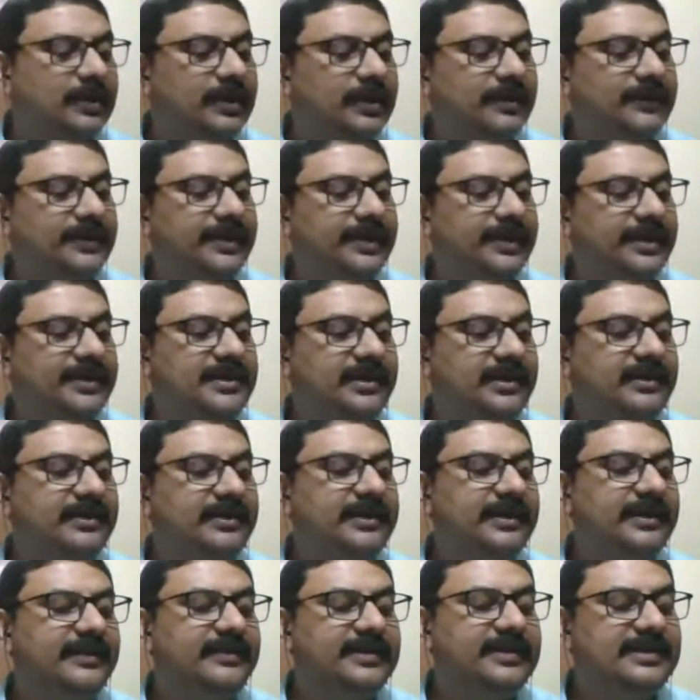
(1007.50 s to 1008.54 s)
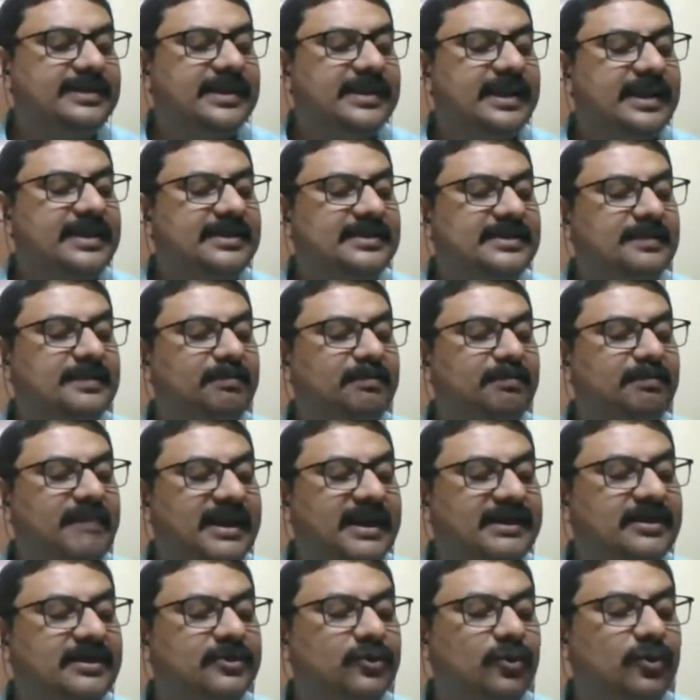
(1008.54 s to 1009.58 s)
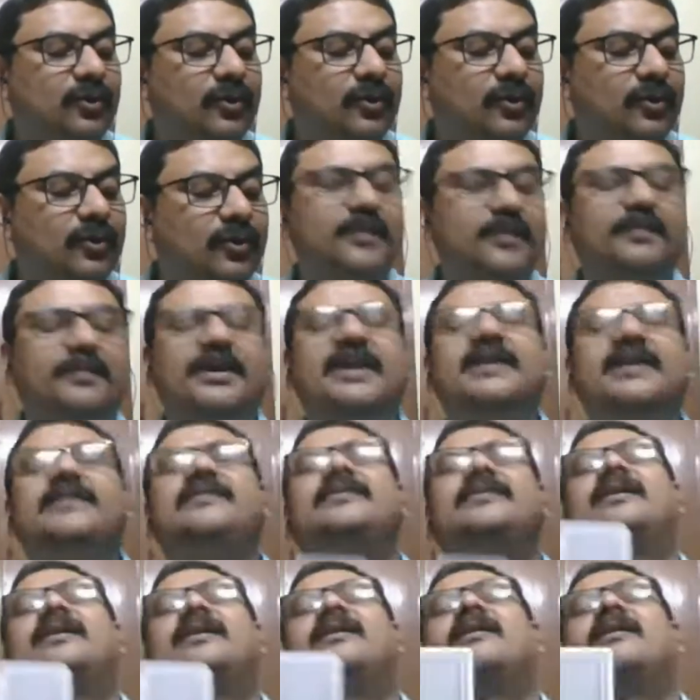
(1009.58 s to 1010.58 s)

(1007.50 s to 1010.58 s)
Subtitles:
here in this case, matador would be the